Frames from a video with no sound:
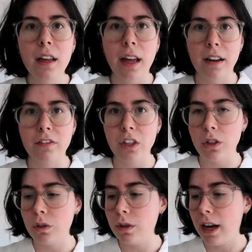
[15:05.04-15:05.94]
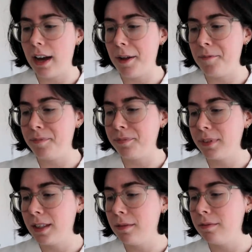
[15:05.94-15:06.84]
And a few
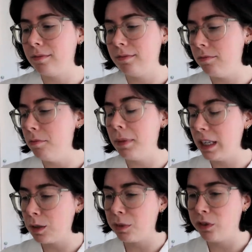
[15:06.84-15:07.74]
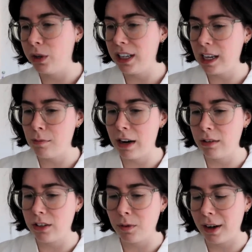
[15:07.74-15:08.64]
minutes before he came
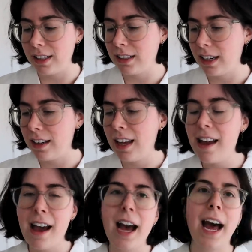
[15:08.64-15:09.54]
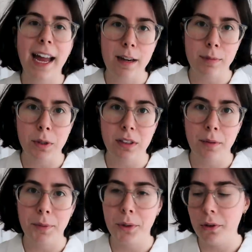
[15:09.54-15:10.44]
round to where I sit, I had put
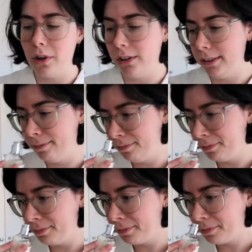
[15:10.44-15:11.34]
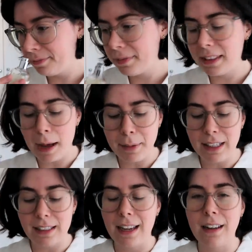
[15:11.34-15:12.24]
some more on. That
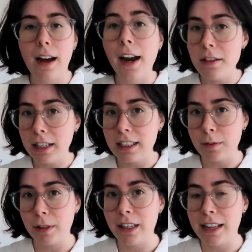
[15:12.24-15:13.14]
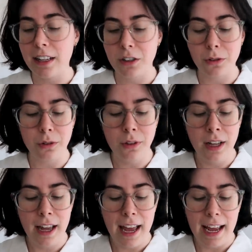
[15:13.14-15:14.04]
being said, I don't think it smells like that at all.
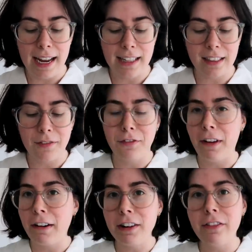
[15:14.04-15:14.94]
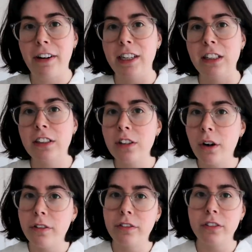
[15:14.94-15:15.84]
It's very, very
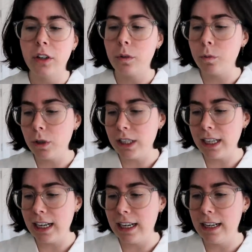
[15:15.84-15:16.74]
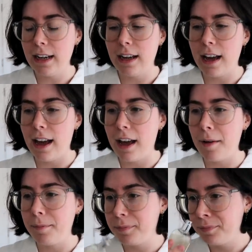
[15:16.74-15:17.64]
soft, woody.
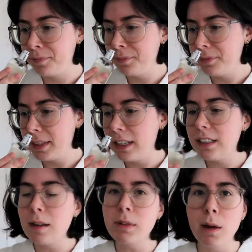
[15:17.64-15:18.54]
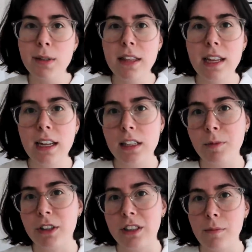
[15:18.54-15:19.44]
Sometimes I think it
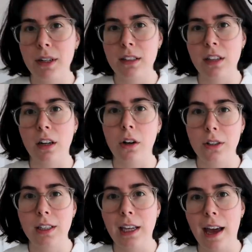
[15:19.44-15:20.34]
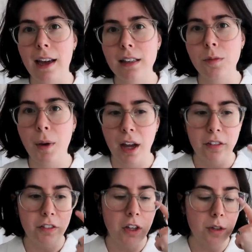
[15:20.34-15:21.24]
smells similar to Glossier's
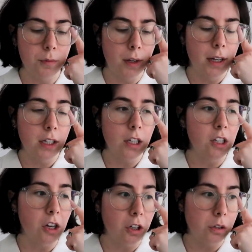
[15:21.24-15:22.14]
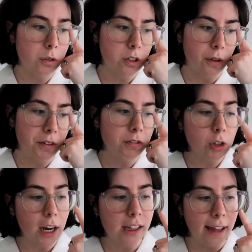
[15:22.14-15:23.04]
perfume, You. So if you've
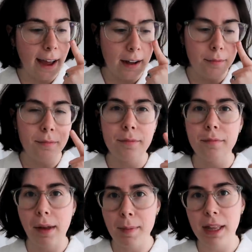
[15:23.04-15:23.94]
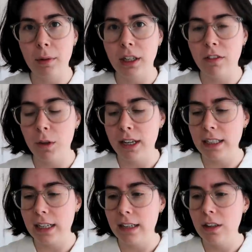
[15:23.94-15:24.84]
tried that, maybe that would give you an
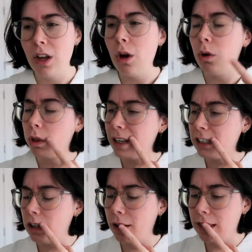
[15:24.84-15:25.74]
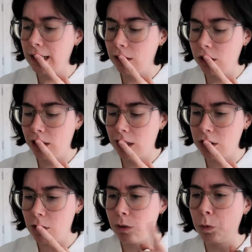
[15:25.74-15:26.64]
idea. Although actually no, I think
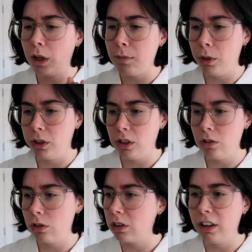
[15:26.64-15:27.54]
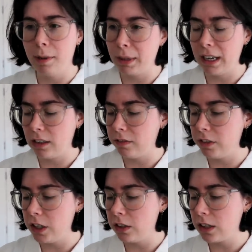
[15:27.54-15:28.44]
Glossier's You is more like Molecule. Sorry, I'm getting
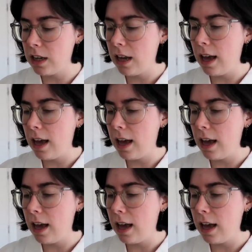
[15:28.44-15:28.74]
confused.